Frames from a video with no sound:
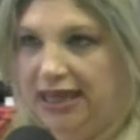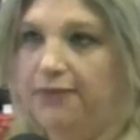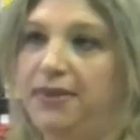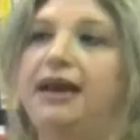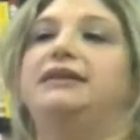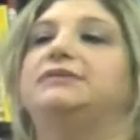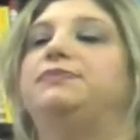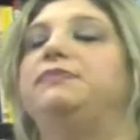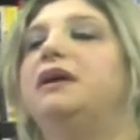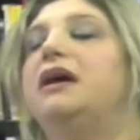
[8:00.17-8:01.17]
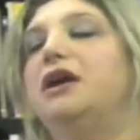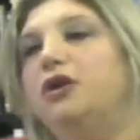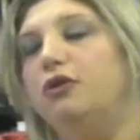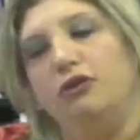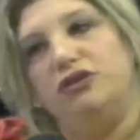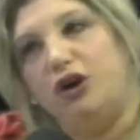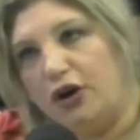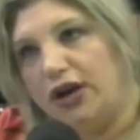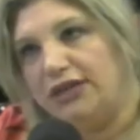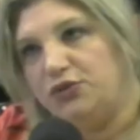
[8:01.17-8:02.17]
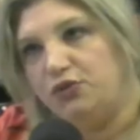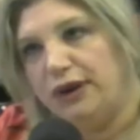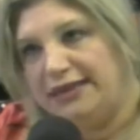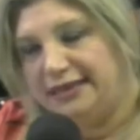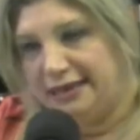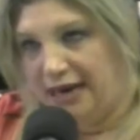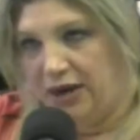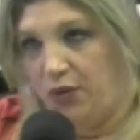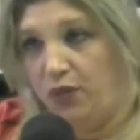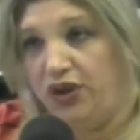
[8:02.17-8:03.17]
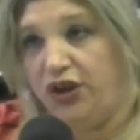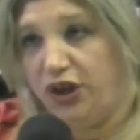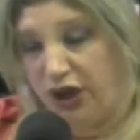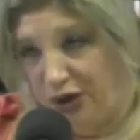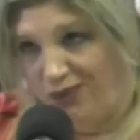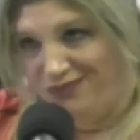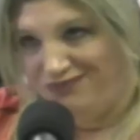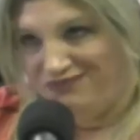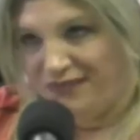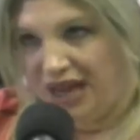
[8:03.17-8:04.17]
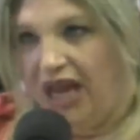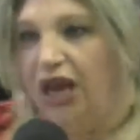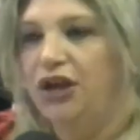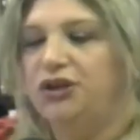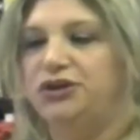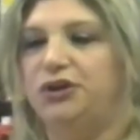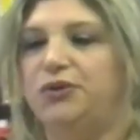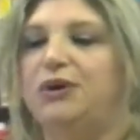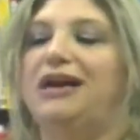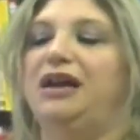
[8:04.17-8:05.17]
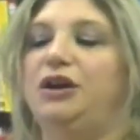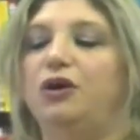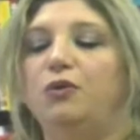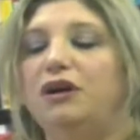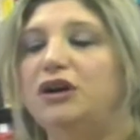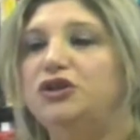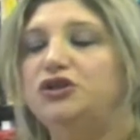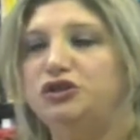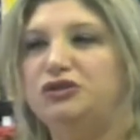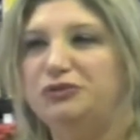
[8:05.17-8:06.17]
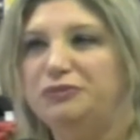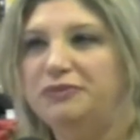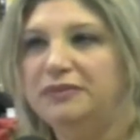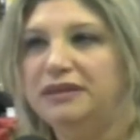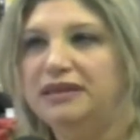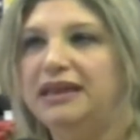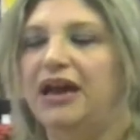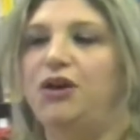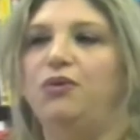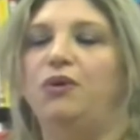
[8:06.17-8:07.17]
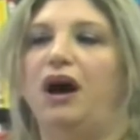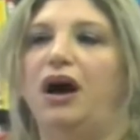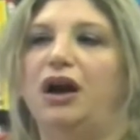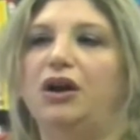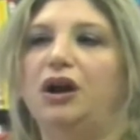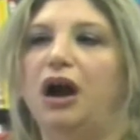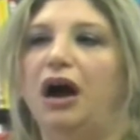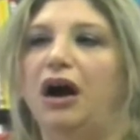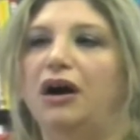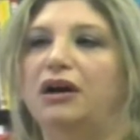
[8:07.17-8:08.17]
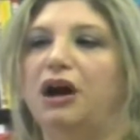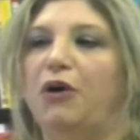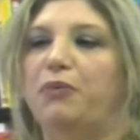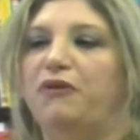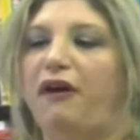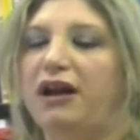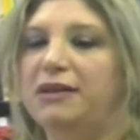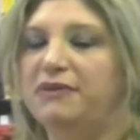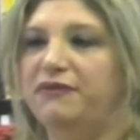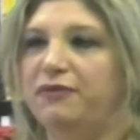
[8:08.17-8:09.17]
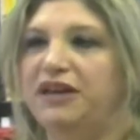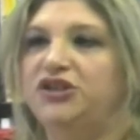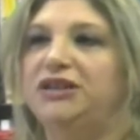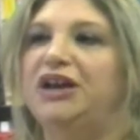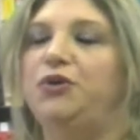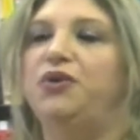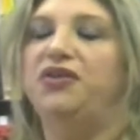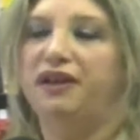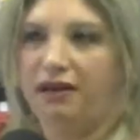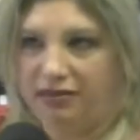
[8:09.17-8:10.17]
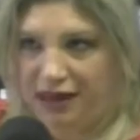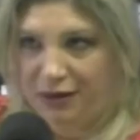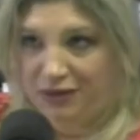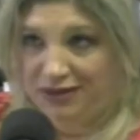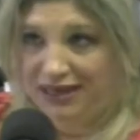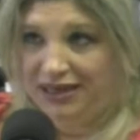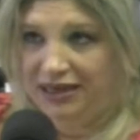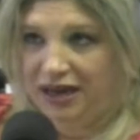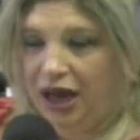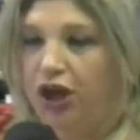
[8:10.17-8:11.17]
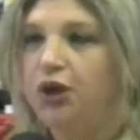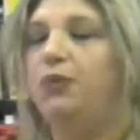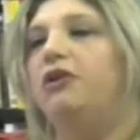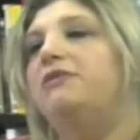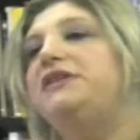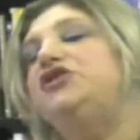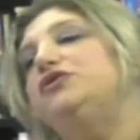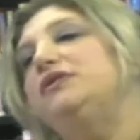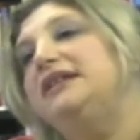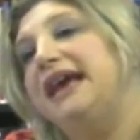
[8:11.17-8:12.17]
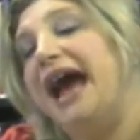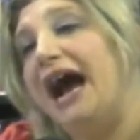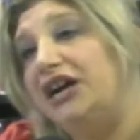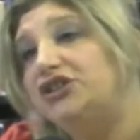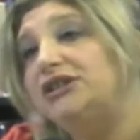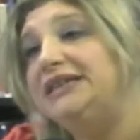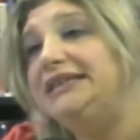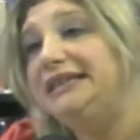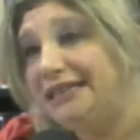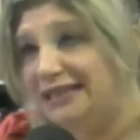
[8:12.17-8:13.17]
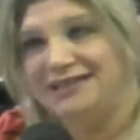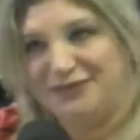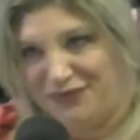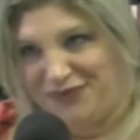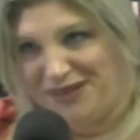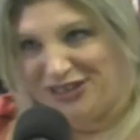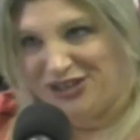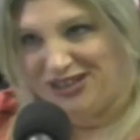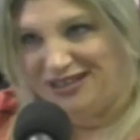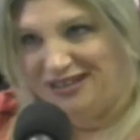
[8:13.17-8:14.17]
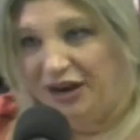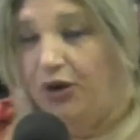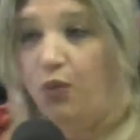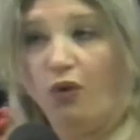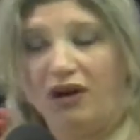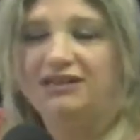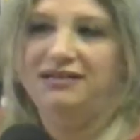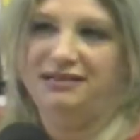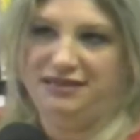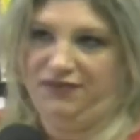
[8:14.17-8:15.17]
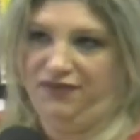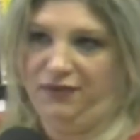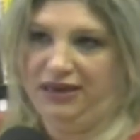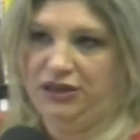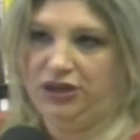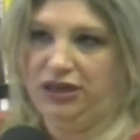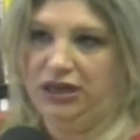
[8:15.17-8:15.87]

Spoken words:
makes your targets resonate with you. So you don't want to assume that you are providing them information that you think they will need. You want to be sure that they actually need this information, want this information